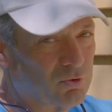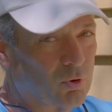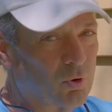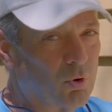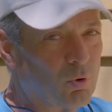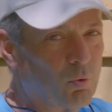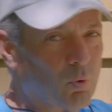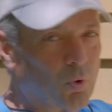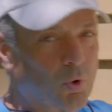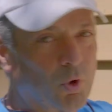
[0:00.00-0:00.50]
a
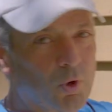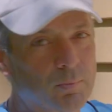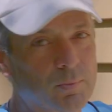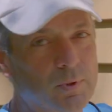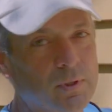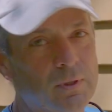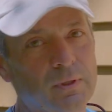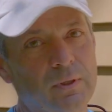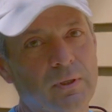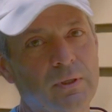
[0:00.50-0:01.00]
little warm.
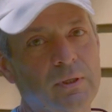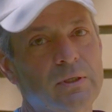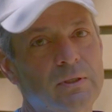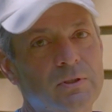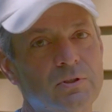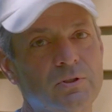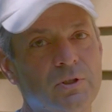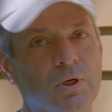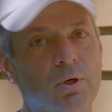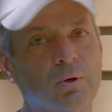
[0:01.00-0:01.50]

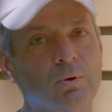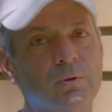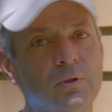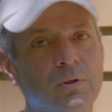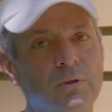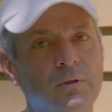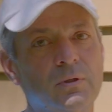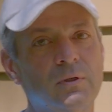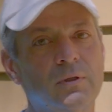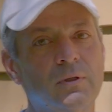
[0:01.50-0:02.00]
So
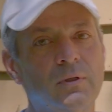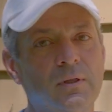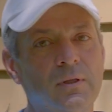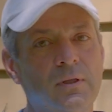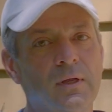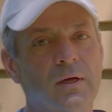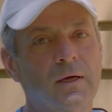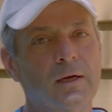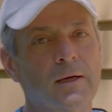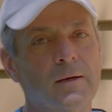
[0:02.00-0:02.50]

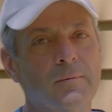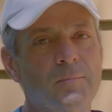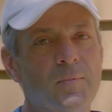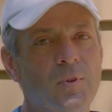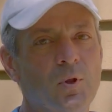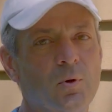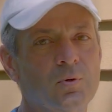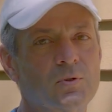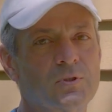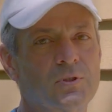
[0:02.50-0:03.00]

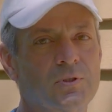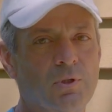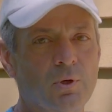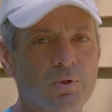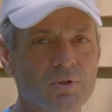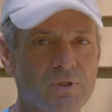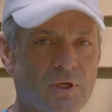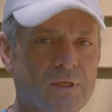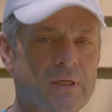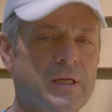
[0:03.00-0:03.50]

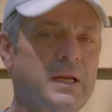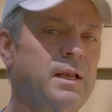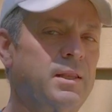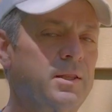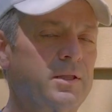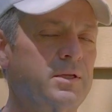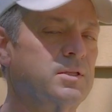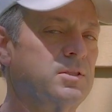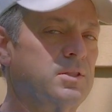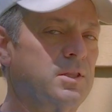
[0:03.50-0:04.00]
those are kind
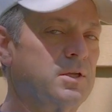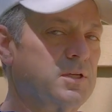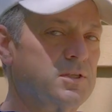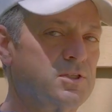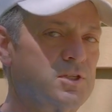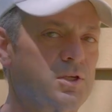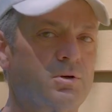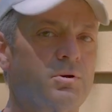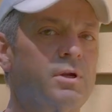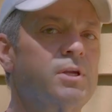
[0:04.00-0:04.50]
of the
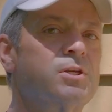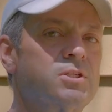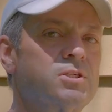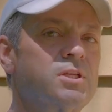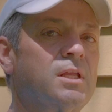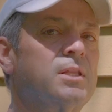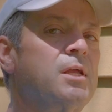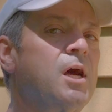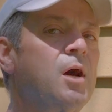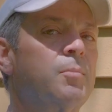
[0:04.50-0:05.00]

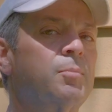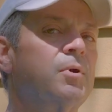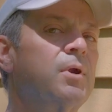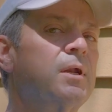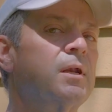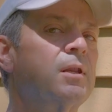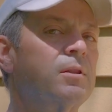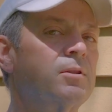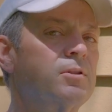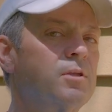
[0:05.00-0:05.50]
considerations on the upper
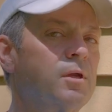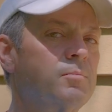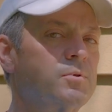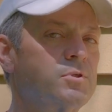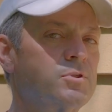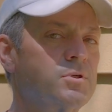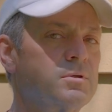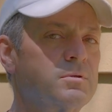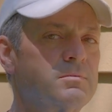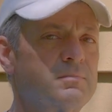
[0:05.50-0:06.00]
end of the
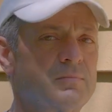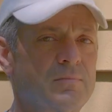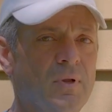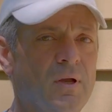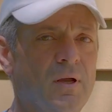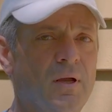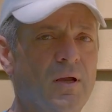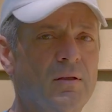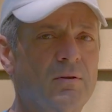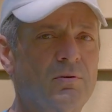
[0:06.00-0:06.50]
temperature
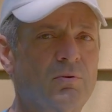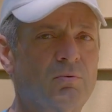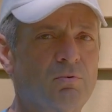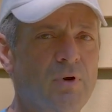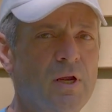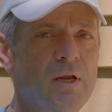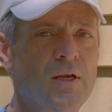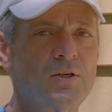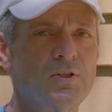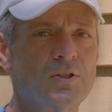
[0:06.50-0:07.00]

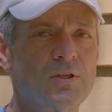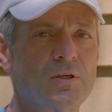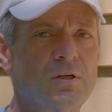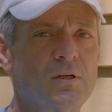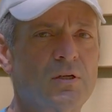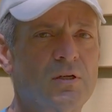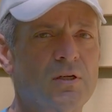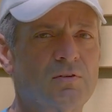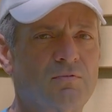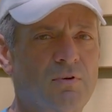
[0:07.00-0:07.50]
range
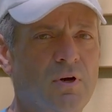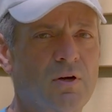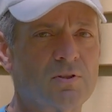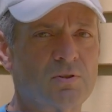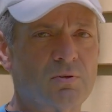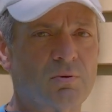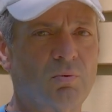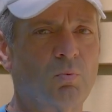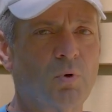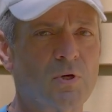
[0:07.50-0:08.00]
as far
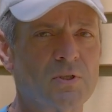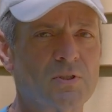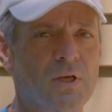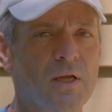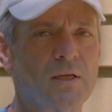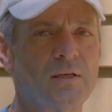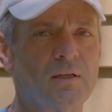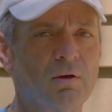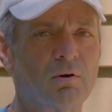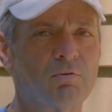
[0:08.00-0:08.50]
as what's
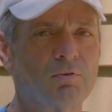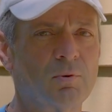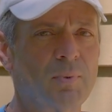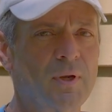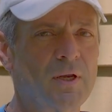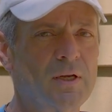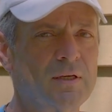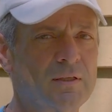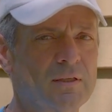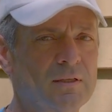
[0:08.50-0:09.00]
ideal for
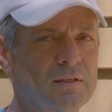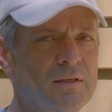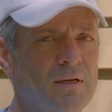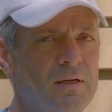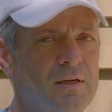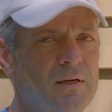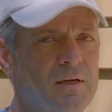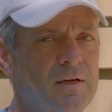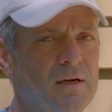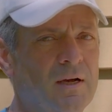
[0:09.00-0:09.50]
painting.
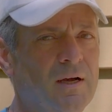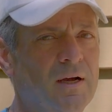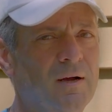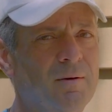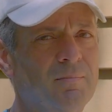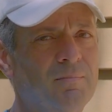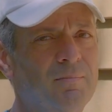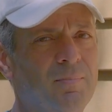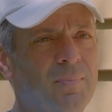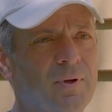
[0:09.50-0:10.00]

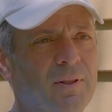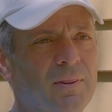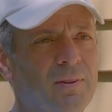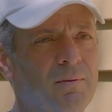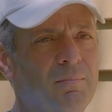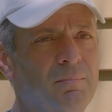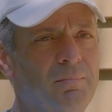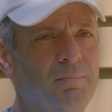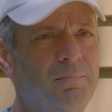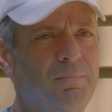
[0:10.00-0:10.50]
But
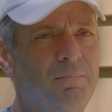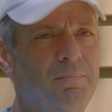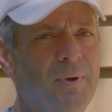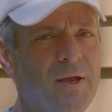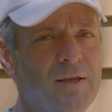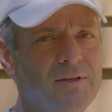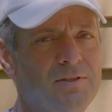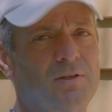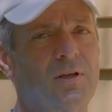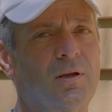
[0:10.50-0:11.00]
the
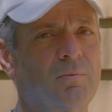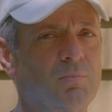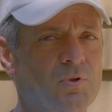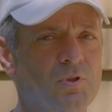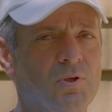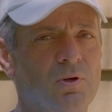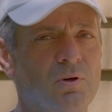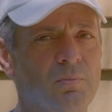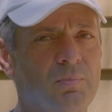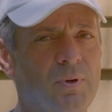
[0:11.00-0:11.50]
best
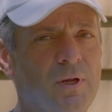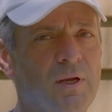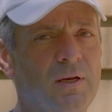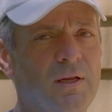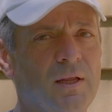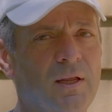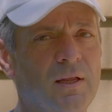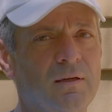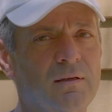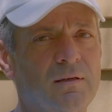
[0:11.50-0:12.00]
temperature to
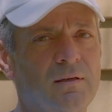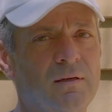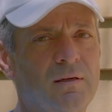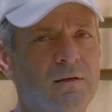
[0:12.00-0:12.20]
paint at,